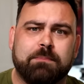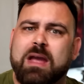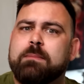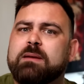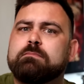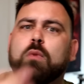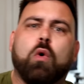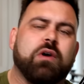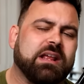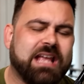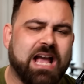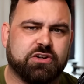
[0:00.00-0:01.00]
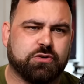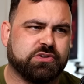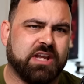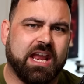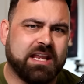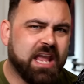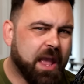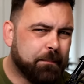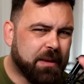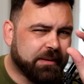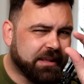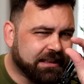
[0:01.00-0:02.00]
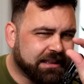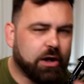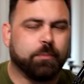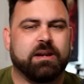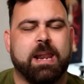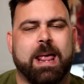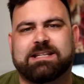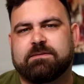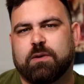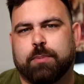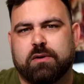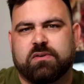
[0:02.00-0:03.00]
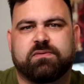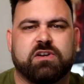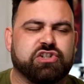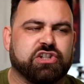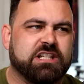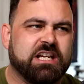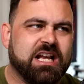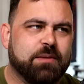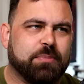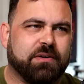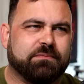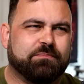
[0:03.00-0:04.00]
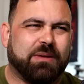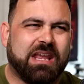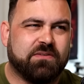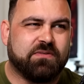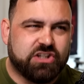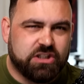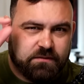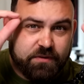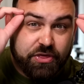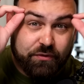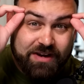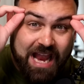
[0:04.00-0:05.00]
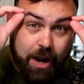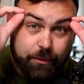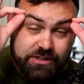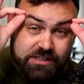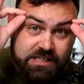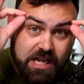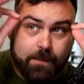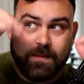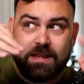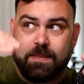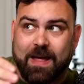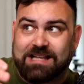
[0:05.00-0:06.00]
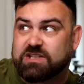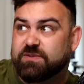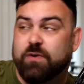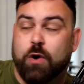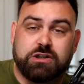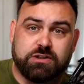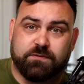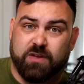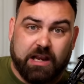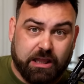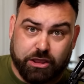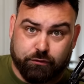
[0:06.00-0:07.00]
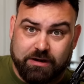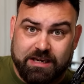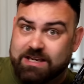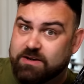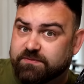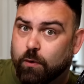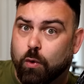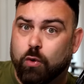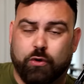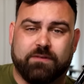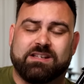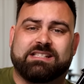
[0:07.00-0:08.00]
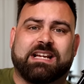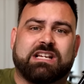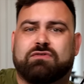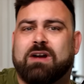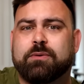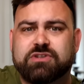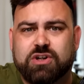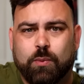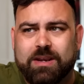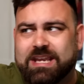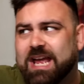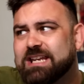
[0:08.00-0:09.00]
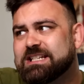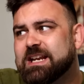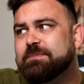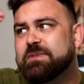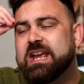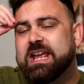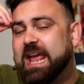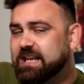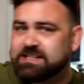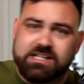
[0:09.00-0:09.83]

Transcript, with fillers: Maybe more in a casual setting, maybe a little bit less if you're both efficient, but being vigilant for three hours, and that's the first of like three, four, or even six rounds in a weekend, is